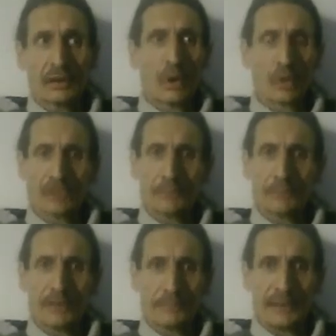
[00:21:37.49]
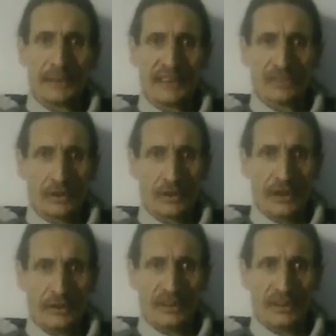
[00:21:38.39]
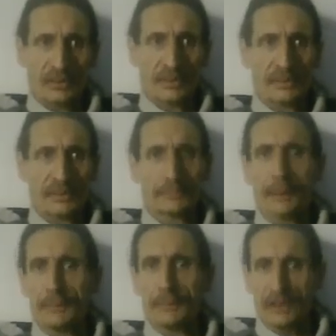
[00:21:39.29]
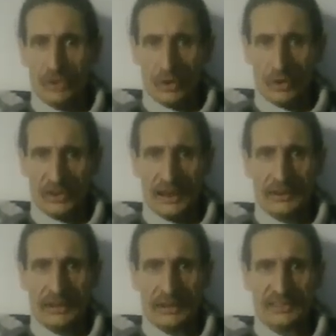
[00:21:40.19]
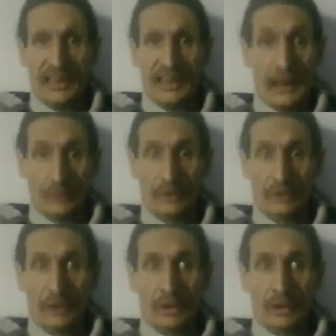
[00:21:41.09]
Also put the police on notice. We did public talks in the town.